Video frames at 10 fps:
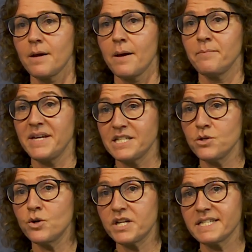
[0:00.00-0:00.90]
media
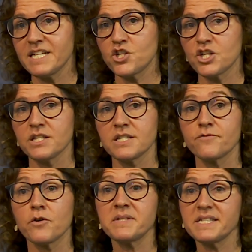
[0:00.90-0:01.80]
organizations
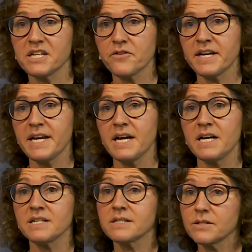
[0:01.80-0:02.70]
from
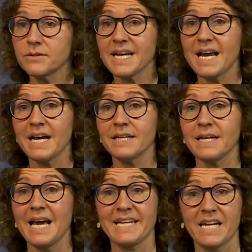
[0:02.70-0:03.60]
Syria, Sudan,
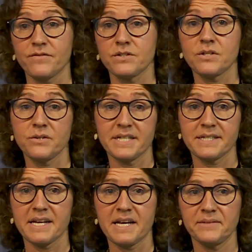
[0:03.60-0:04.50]
and even
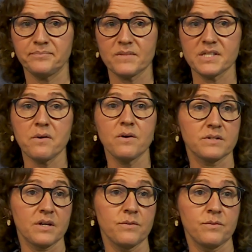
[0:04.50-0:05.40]
Tunisia.
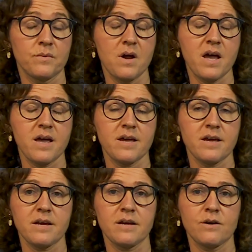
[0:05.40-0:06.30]
So
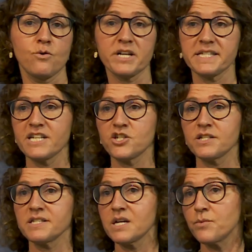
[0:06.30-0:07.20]

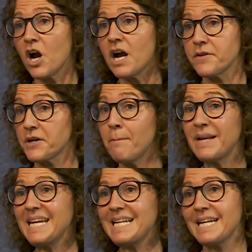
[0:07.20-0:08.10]
organizations that were either
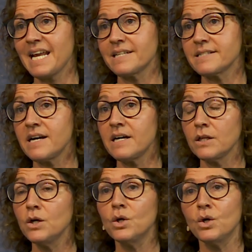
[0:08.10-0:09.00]
completely in exile
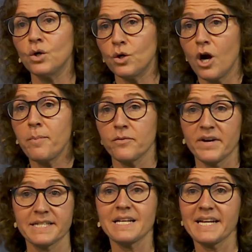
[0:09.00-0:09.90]
or
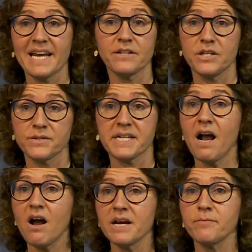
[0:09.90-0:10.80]
operating, again, using
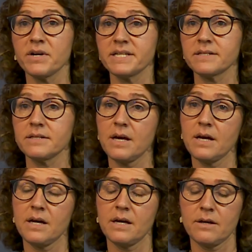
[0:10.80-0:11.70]
hybrid
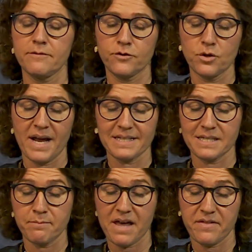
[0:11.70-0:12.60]
formats
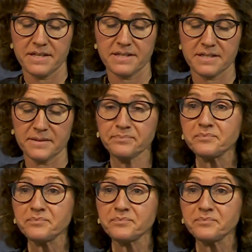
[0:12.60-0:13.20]
and methods.